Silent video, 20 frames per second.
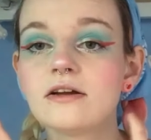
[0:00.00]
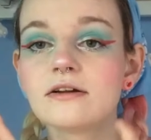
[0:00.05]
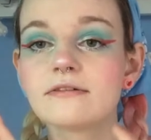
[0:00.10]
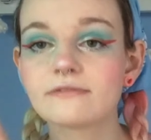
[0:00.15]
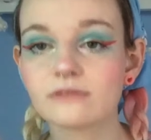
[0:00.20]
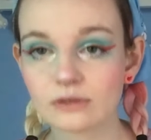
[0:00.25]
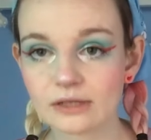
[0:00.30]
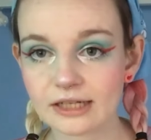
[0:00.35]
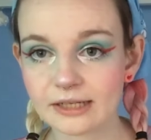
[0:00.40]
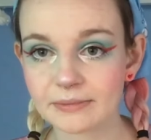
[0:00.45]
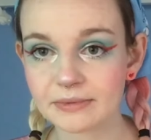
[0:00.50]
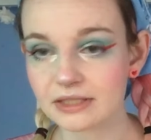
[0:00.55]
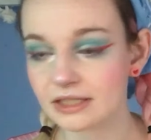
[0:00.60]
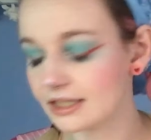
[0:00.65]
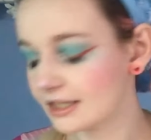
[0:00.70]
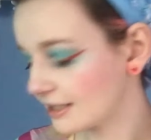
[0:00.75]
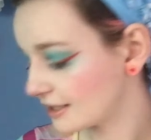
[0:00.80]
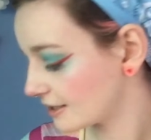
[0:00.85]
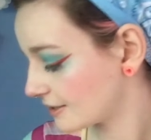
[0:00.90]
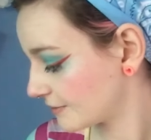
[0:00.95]
for
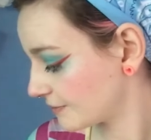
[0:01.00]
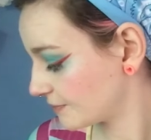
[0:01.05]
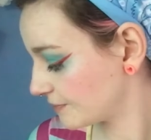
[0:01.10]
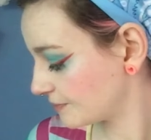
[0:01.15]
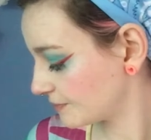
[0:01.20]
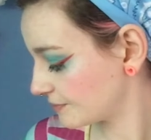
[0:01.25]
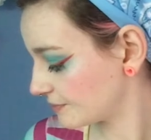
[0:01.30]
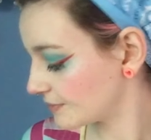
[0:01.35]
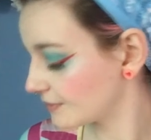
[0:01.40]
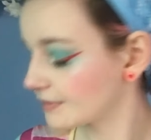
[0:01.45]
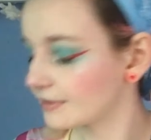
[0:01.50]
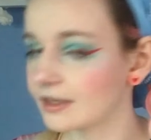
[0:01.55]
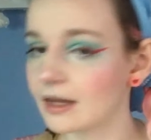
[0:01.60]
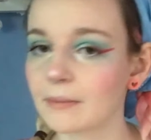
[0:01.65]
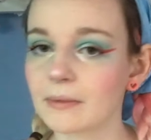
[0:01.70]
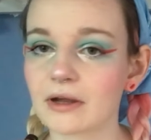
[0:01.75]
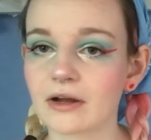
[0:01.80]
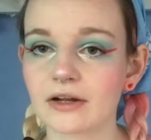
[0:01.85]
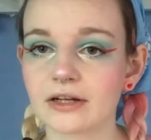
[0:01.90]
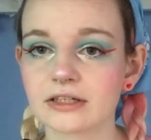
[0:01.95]
lipstick,
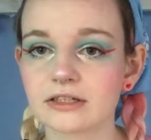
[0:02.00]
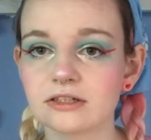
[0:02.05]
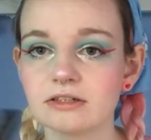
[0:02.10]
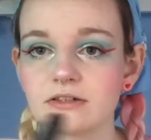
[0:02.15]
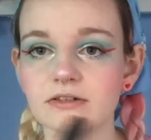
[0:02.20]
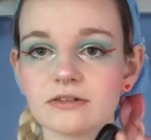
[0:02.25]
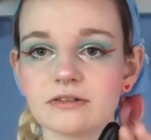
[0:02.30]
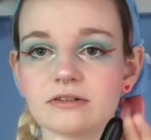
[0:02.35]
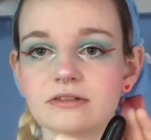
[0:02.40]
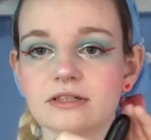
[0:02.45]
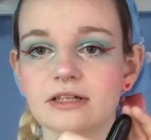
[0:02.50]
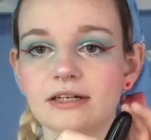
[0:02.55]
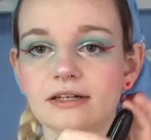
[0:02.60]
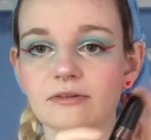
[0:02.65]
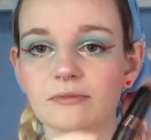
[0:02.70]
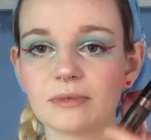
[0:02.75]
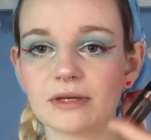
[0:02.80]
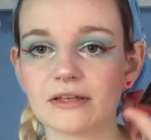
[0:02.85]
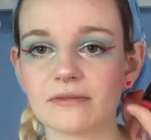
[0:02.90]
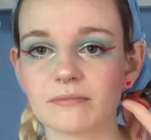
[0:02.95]
I'm going to use a
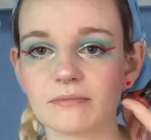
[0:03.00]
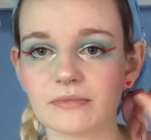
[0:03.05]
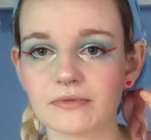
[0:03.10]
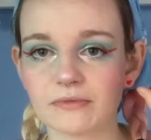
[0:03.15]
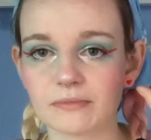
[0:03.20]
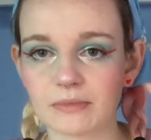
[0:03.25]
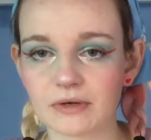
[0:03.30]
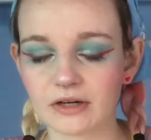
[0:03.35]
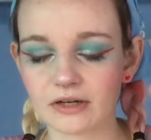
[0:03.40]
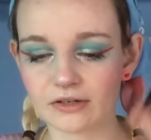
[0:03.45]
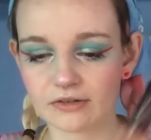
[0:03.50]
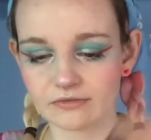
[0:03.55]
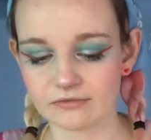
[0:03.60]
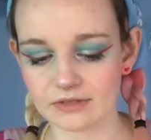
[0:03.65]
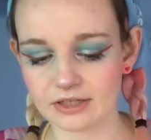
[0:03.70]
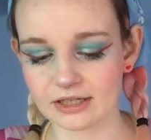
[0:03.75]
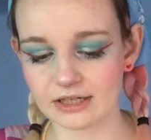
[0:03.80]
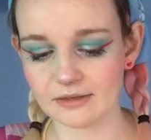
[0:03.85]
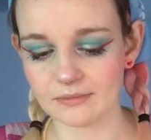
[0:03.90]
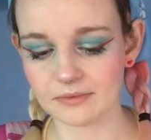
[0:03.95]
little bit of my
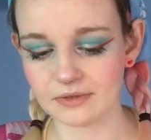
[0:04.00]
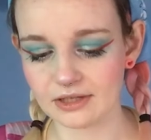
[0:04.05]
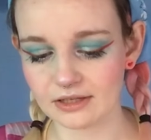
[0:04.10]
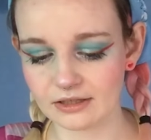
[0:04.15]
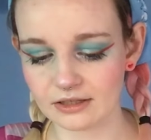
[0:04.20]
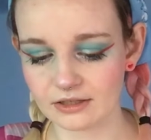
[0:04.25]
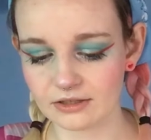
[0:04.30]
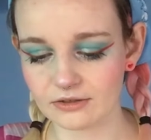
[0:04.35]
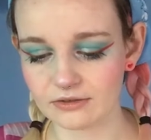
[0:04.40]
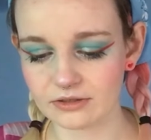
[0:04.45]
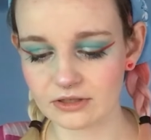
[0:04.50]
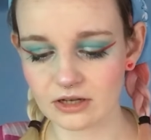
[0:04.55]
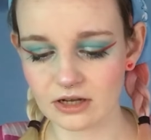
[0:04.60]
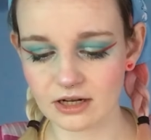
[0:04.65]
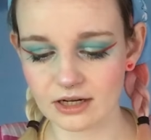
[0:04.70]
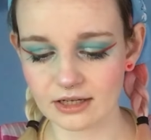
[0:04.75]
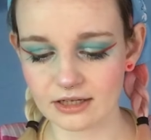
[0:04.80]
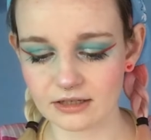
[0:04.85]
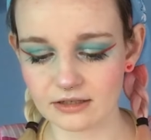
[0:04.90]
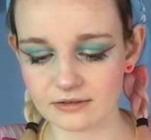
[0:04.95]
red lipstick that I used
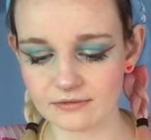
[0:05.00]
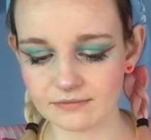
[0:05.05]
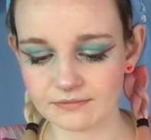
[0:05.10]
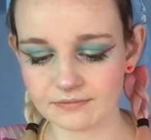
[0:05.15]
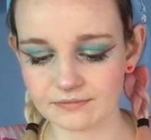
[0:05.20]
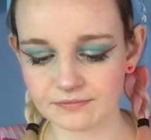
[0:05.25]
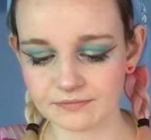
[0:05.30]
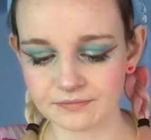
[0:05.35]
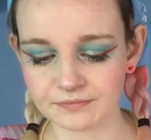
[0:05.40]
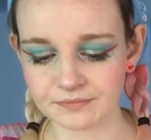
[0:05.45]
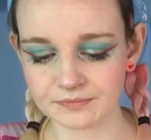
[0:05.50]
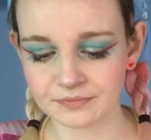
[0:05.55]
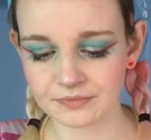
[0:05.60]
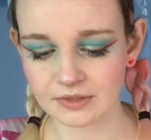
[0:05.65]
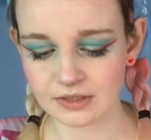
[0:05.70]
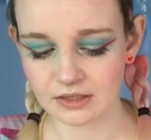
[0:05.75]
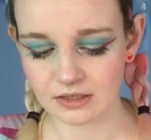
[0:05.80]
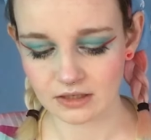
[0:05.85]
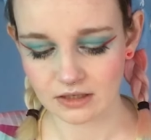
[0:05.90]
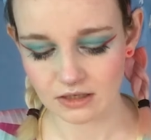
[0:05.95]
earlier,
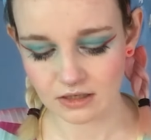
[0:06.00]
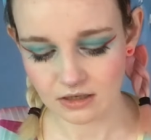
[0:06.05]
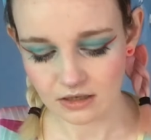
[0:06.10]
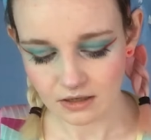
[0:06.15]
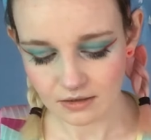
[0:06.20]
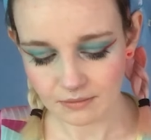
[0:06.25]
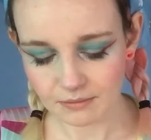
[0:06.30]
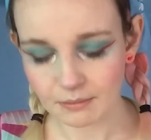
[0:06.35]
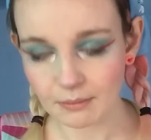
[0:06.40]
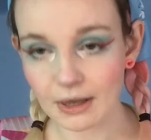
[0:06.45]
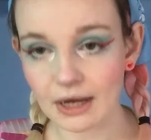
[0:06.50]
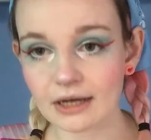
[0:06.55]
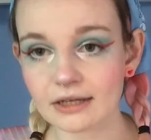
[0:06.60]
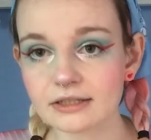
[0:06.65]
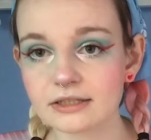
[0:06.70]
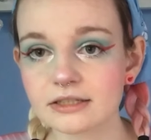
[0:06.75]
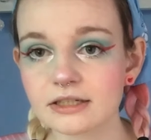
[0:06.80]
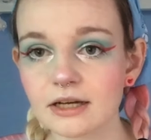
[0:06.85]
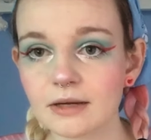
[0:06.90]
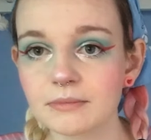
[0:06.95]

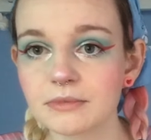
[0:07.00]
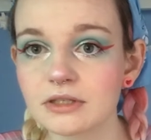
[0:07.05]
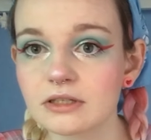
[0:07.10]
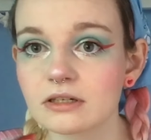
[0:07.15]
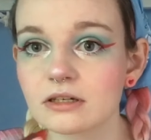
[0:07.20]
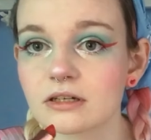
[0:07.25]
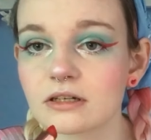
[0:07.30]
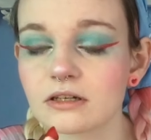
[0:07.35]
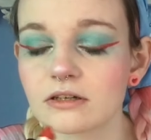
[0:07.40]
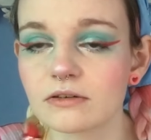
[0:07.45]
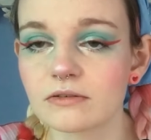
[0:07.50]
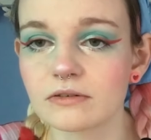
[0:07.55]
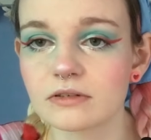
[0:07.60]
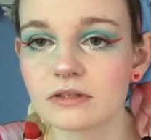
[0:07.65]
but I'm just going to use